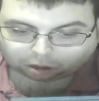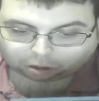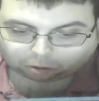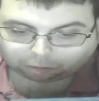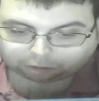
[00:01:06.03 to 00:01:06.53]

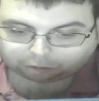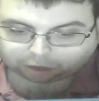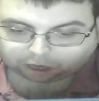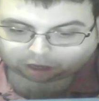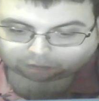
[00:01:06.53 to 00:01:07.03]
Torn
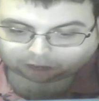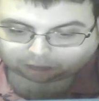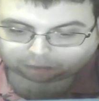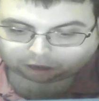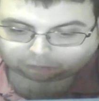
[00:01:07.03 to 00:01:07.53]
between his
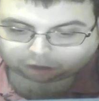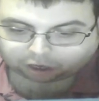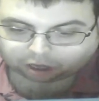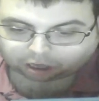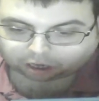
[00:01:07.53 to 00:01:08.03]
family's
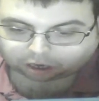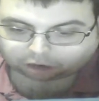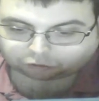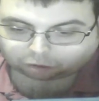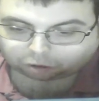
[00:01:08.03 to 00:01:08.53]
wishes and his
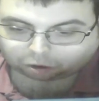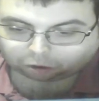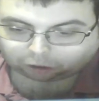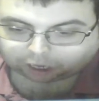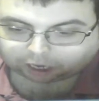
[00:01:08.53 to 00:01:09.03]
true
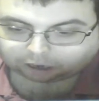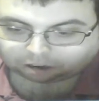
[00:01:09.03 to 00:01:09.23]
calling,